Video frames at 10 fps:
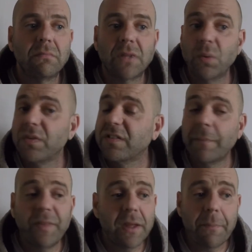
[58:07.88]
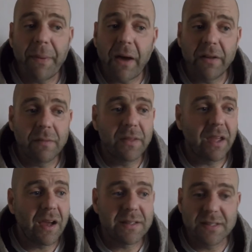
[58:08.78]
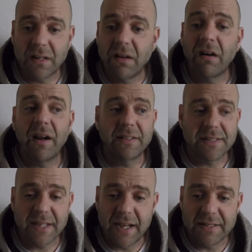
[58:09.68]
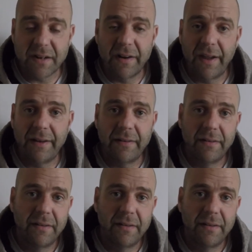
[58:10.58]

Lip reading: there was something about him that God said, all right, this guy's all right.